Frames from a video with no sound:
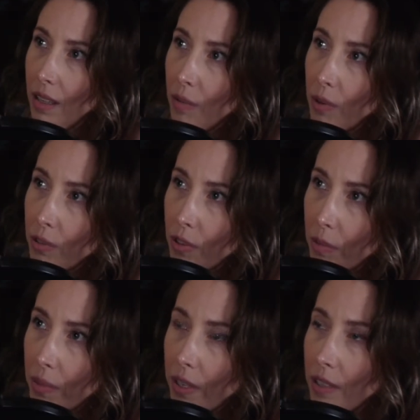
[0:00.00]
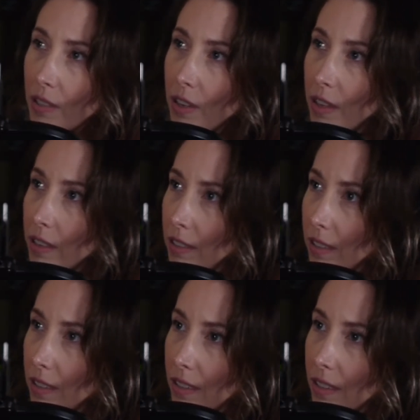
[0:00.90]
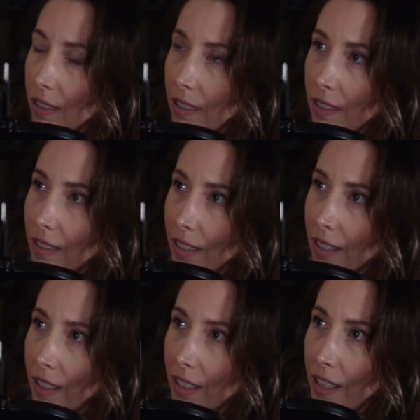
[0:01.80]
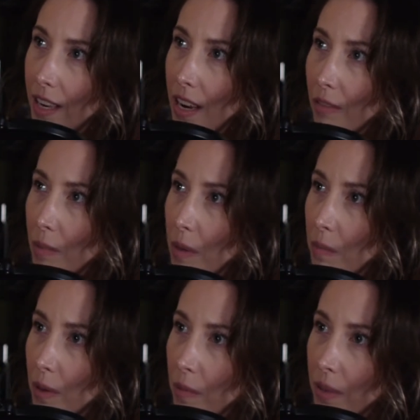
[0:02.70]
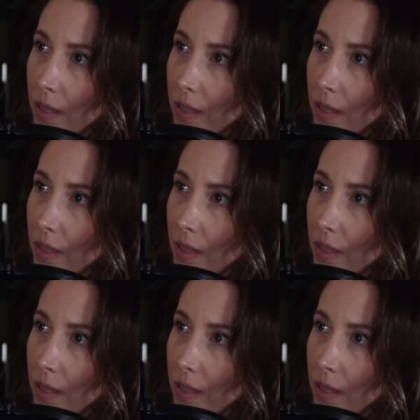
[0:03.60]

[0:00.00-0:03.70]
they want you to play a song that they can't remember, but